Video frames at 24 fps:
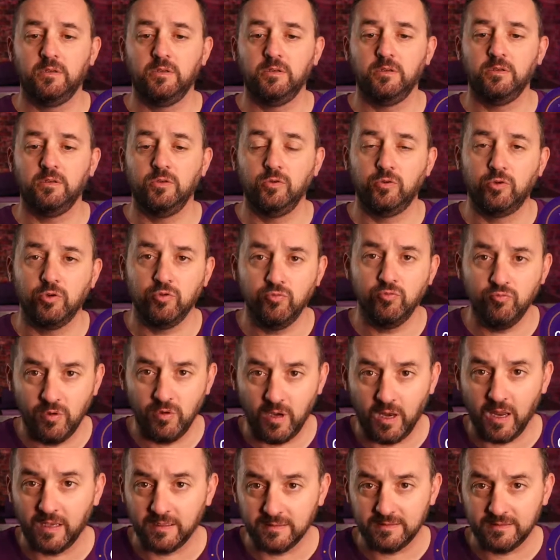you can
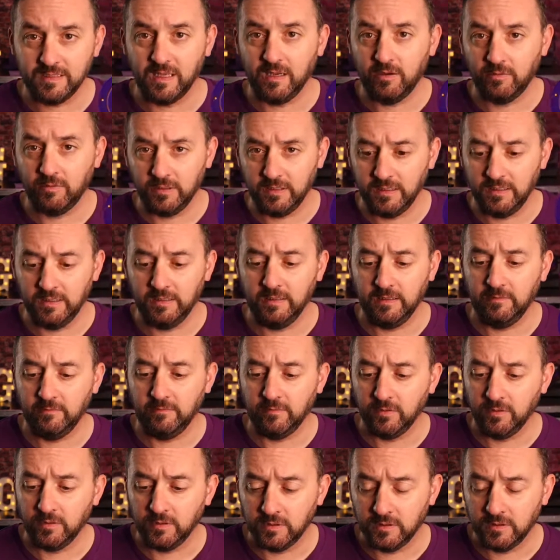relax down
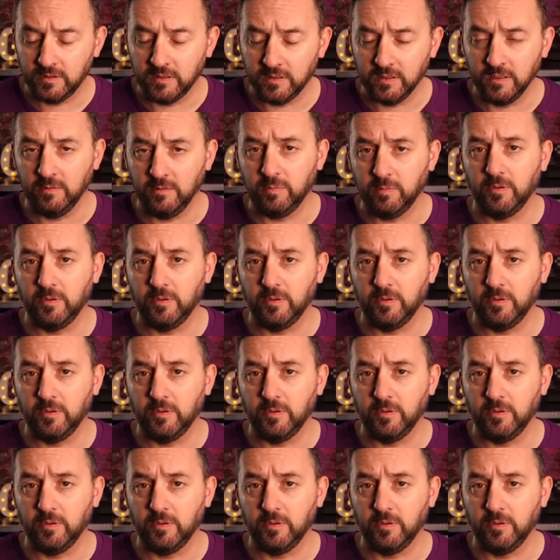even deeper.